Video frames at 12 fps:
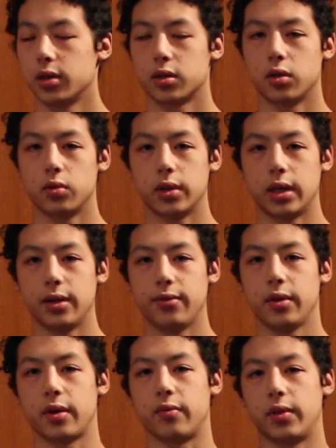So then
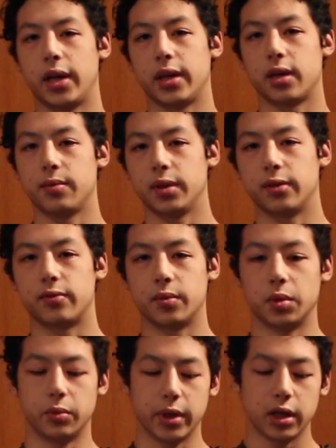if you have light coming in
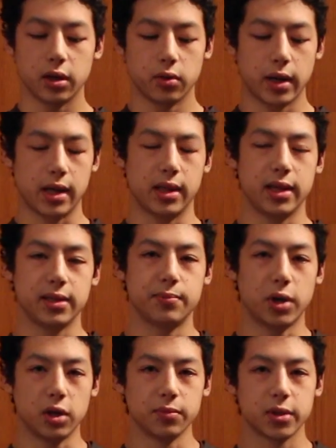from the window and these
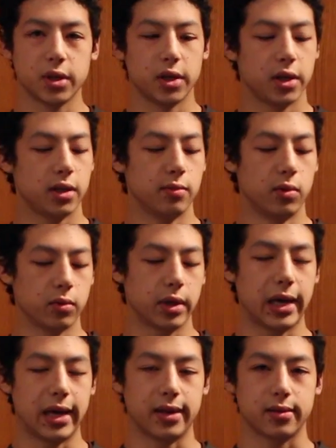bulbs, you won't
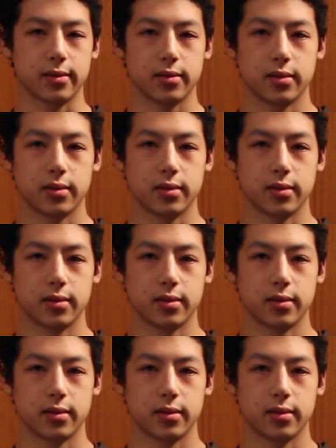get